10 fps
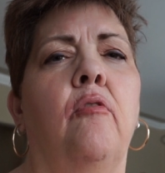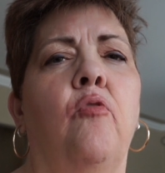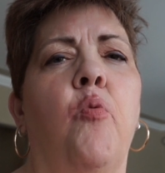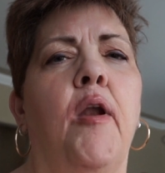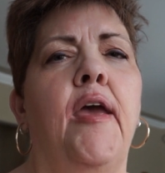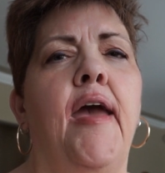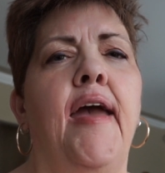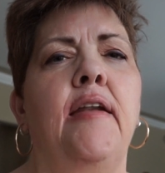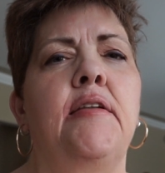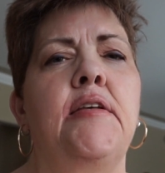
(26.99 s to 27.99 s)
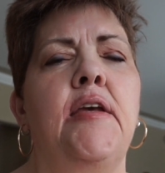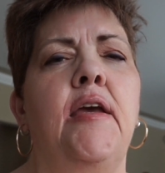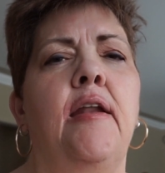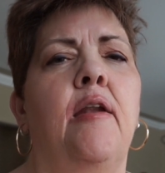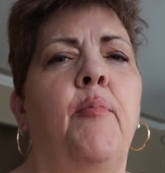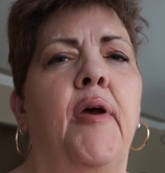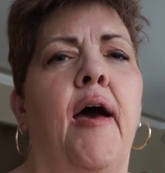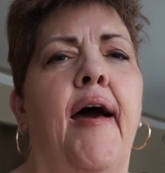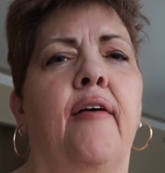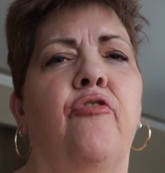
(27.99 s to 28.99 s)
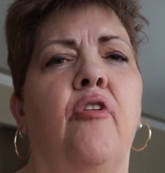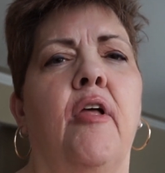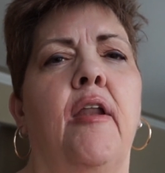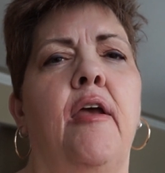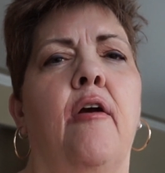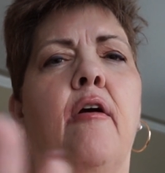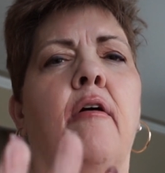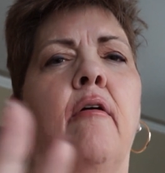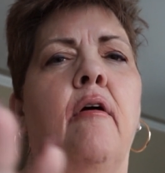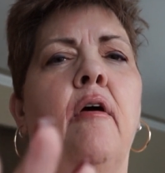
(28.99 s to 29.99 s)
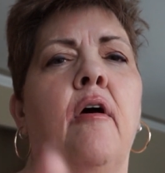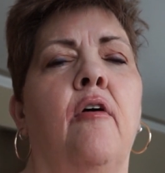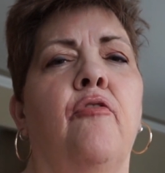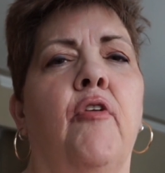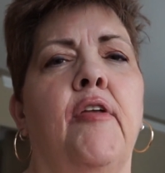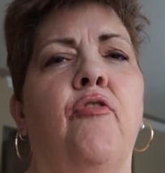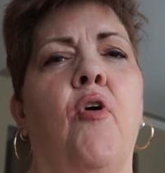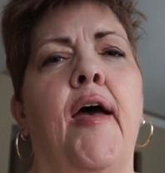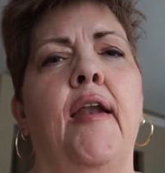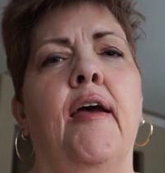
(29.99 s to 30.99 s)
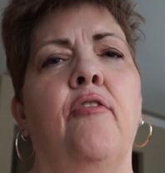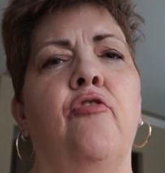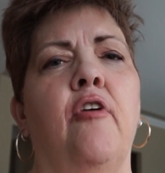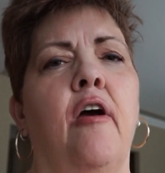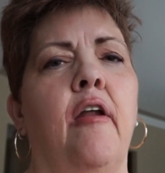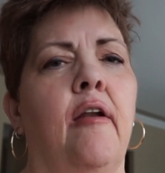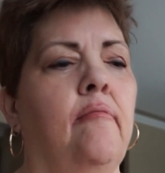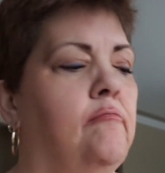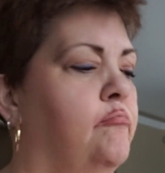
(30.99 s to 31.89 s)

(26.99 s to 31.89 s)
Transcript: 2018 to be an excellent year. So let's go ahead and get started.